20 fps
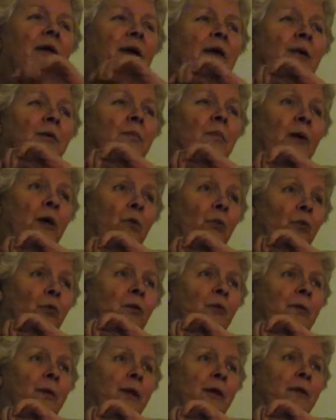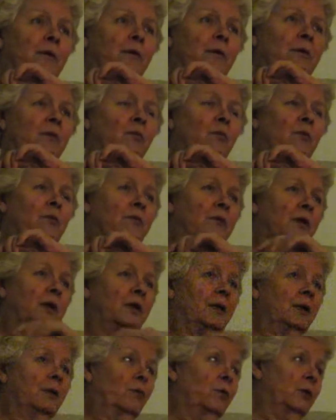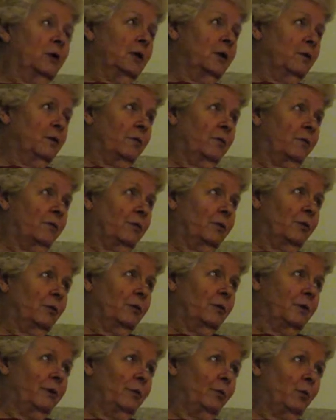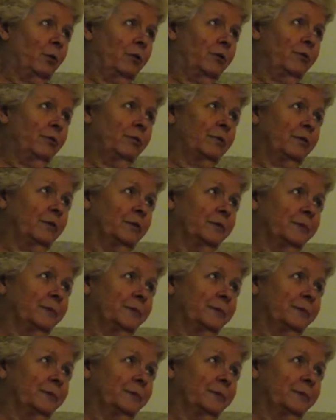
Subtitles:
And my roommate was dating one of his fraternity brothers.